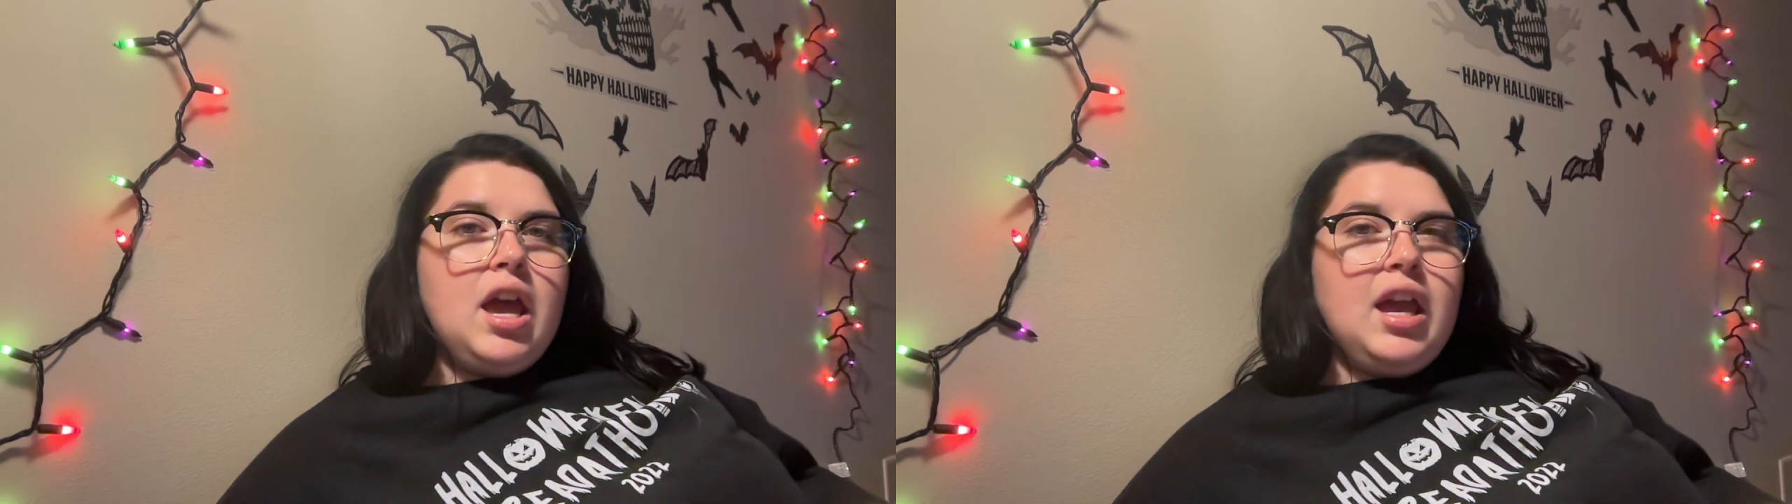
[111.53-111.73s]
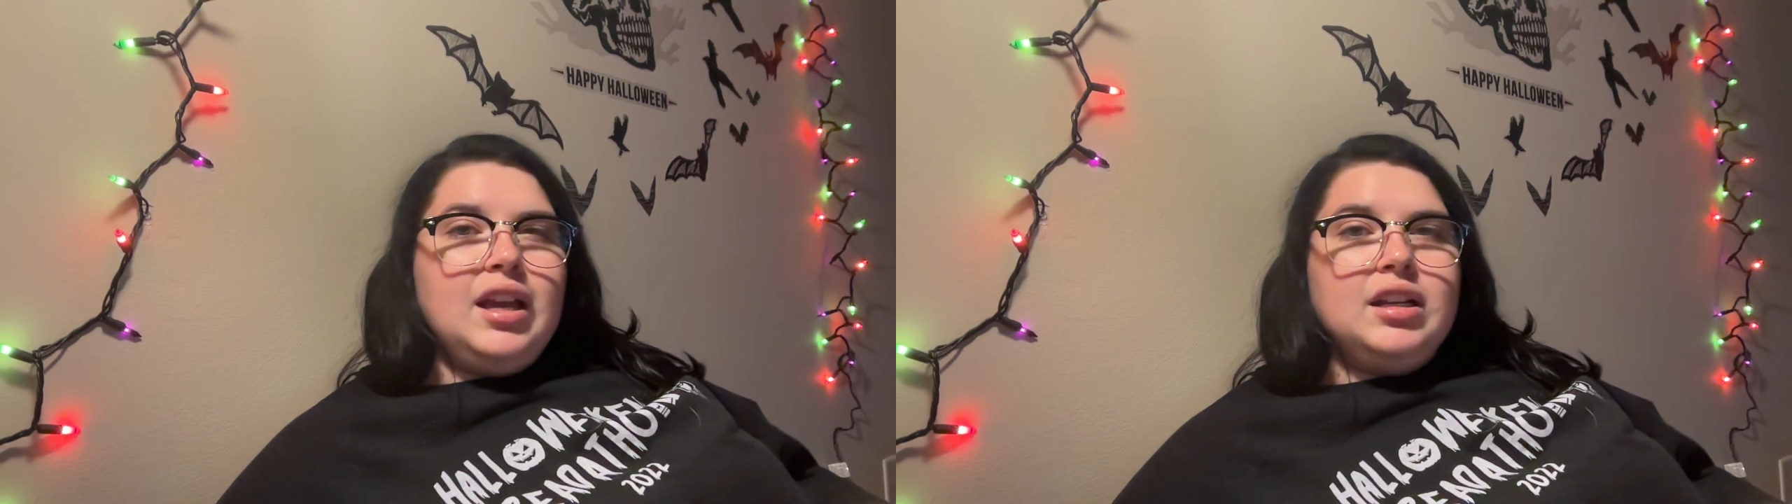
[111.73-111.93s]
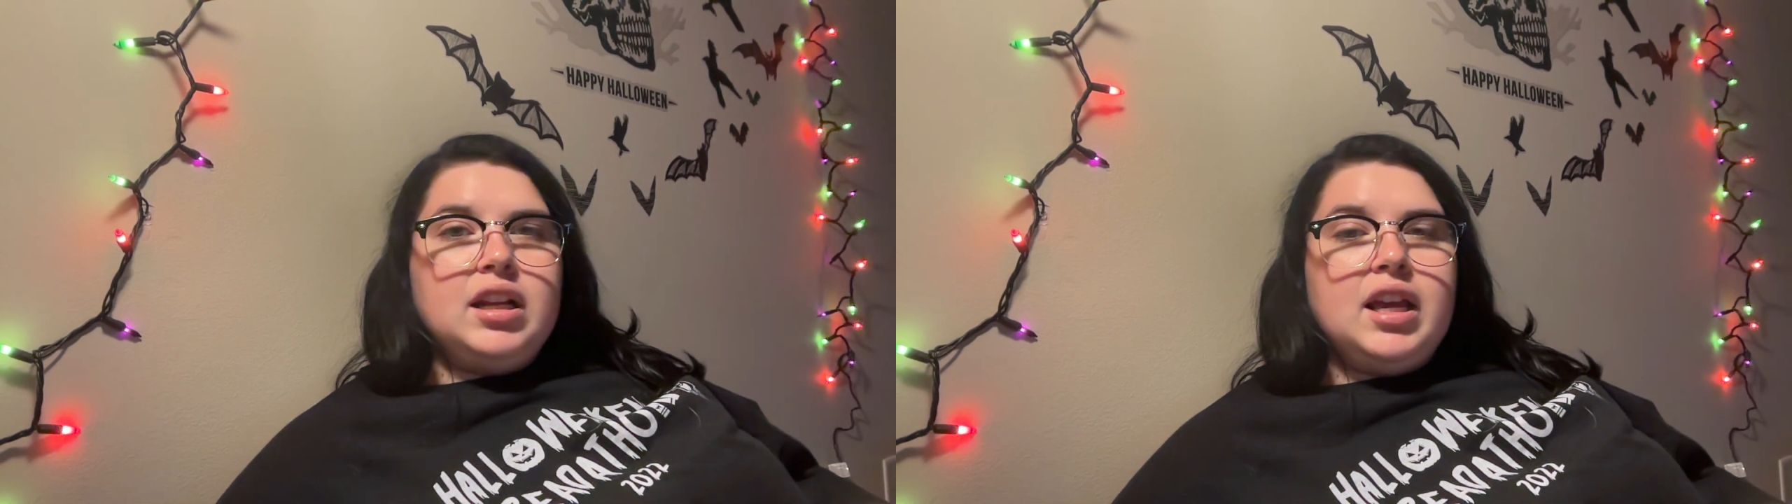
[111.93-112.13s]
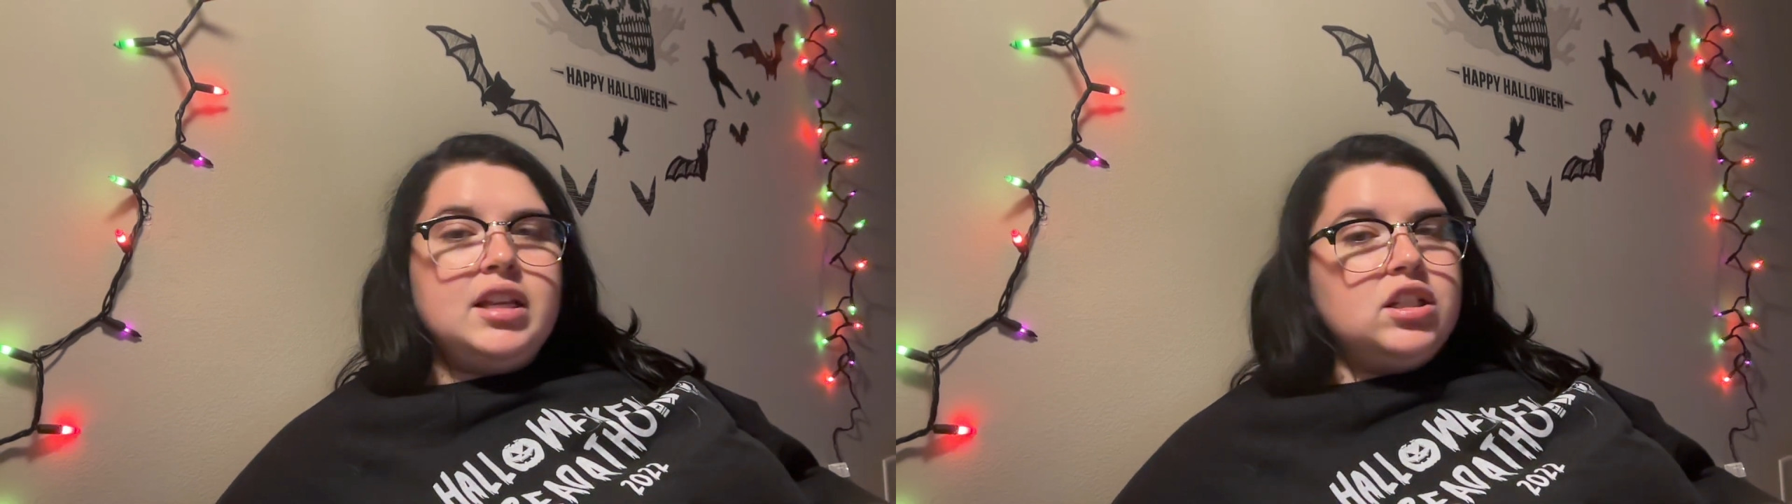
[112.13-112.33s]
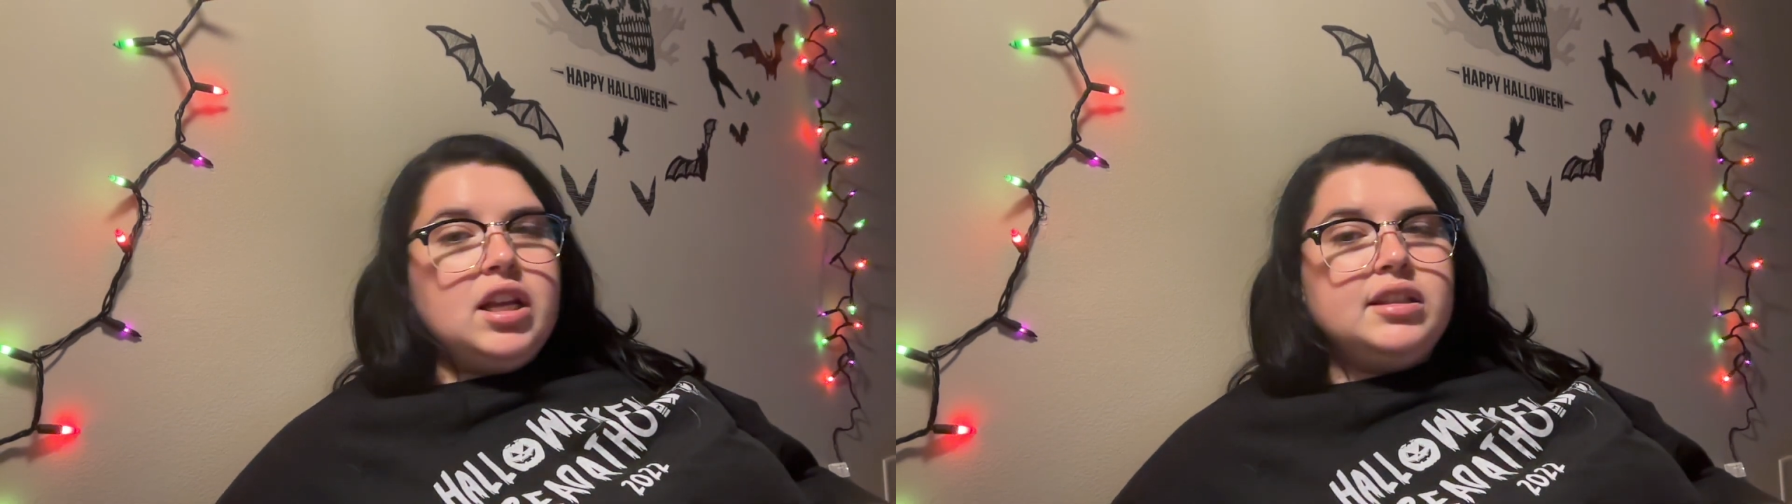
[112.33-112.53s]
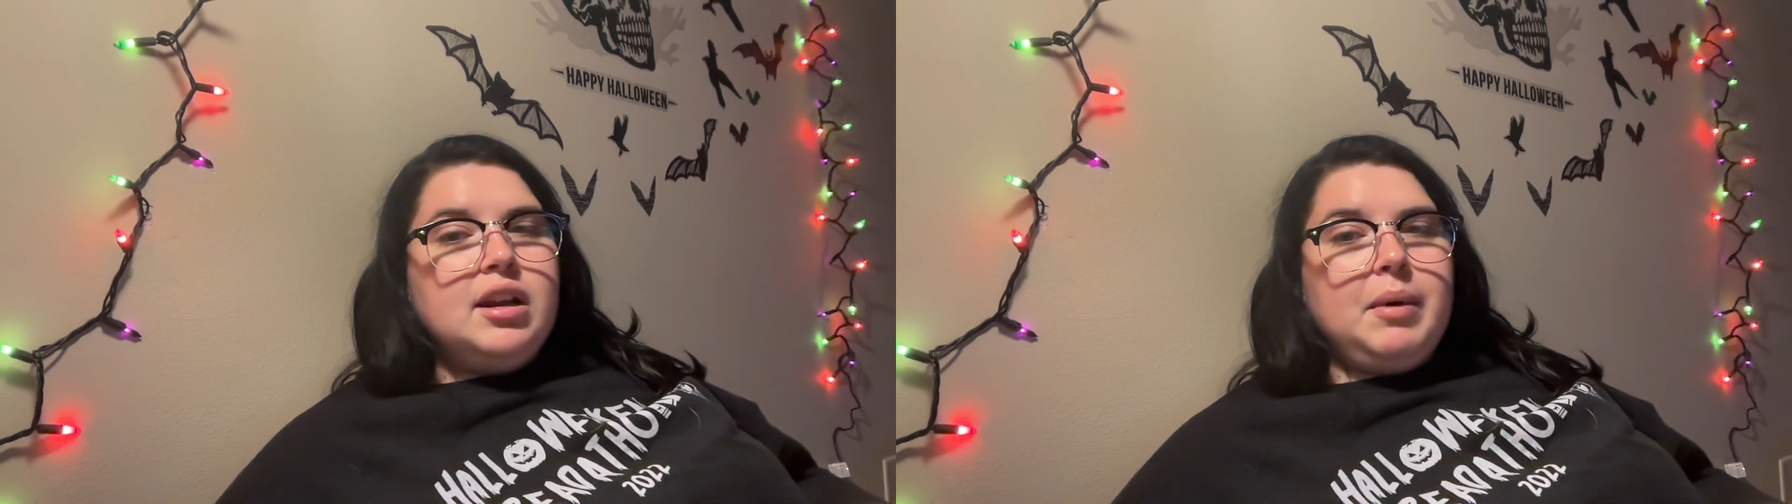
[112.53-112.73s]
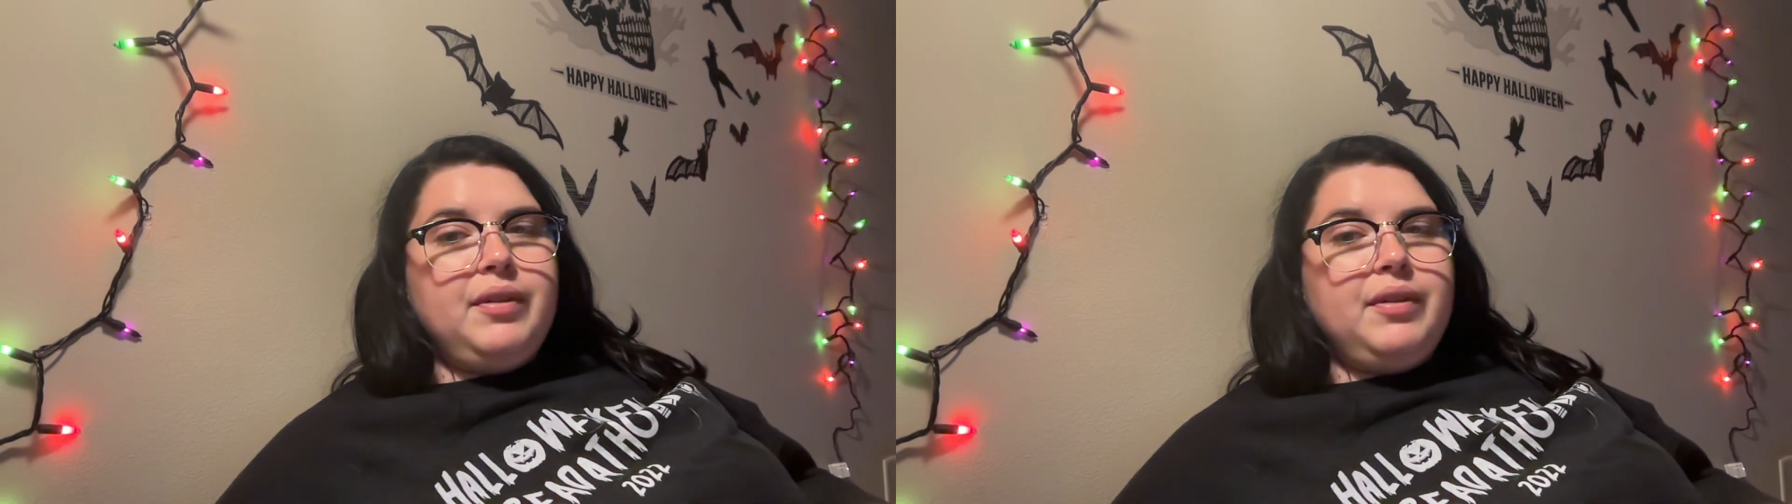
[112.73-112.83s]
and it's not my